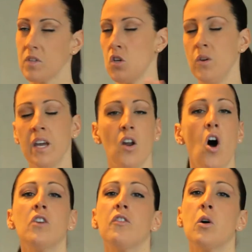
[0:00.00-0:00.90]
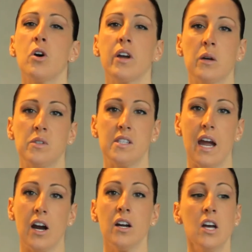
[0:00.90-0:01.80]
You can get all of our workouts
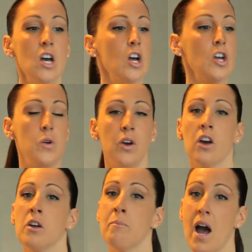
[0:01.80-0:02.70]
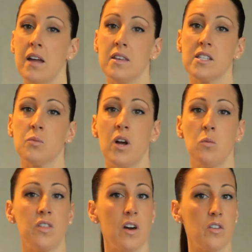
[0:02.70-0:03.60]
there. You can combine this one
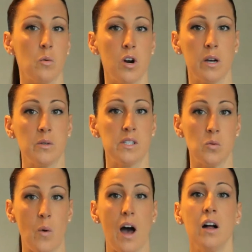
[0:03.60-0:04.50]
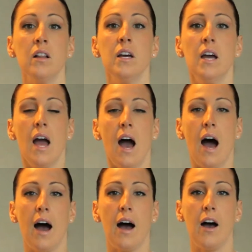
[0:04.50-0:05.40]
with other workouts as well
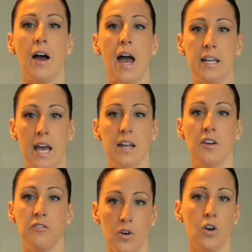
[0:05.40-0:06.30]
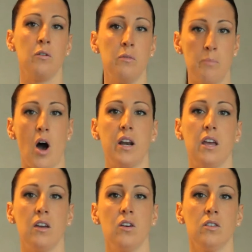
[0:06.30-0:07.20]
and get a full
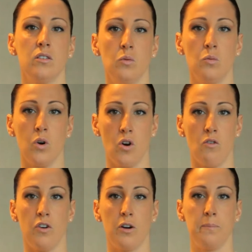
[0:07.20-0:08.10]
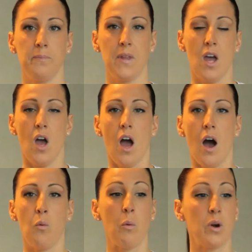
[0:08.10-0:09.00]
body workover.
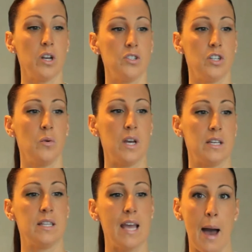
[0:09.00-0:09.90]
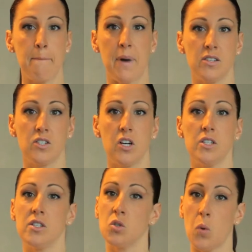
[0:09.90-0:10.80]
What we're going to do is the Ab Buster.
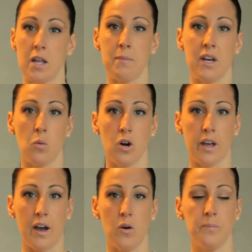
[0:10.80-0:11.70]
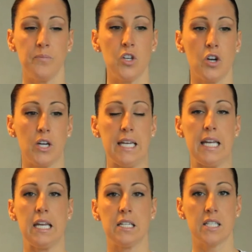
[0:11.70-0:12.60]
It's a 20-minute workout. You're going to
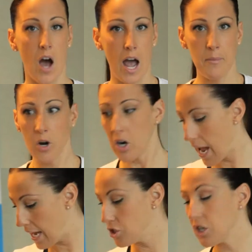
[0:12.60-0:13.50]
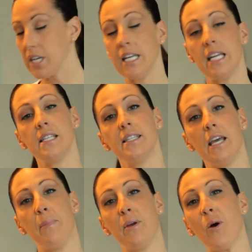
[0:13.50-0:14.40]
need a timer and you're going to need a
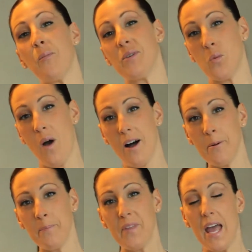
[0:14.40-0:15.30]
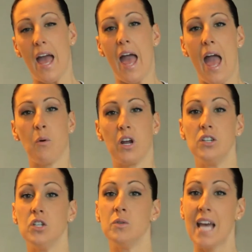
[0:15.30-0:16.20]
skipping rope as well. And we're going
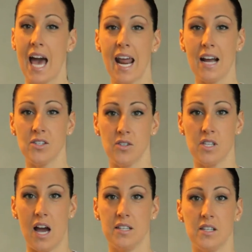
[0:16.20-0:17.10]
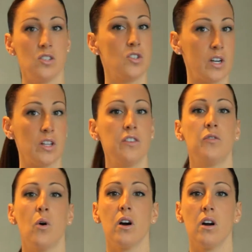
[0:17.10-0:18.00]
to do 10 exercises strictly
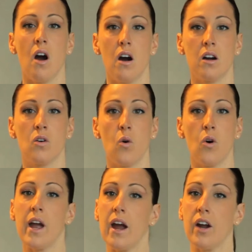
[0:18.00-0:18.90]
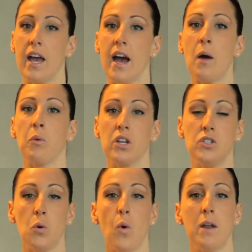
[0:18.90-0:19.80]
for our core area, and we're going
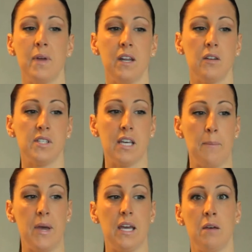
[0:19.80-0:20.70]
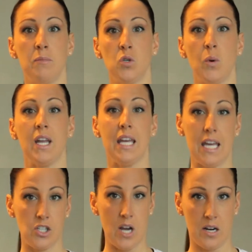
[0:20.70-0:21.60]
to do 1 minute of skipping in between
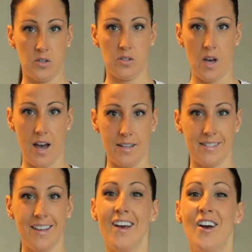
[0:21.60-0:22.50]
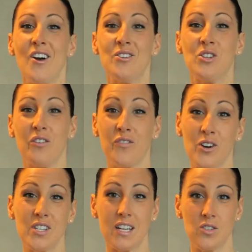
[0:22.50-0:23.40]
each exercise. So the
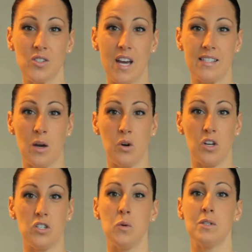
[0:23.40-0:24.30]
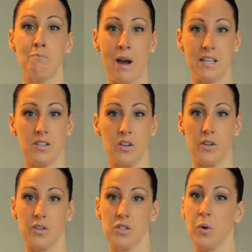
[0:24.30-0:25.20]
first exercise that we're going to do is
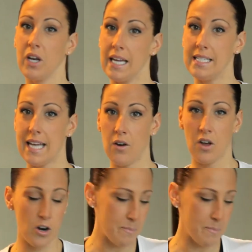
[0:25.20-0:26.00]
bicycles. So we're going to get down on our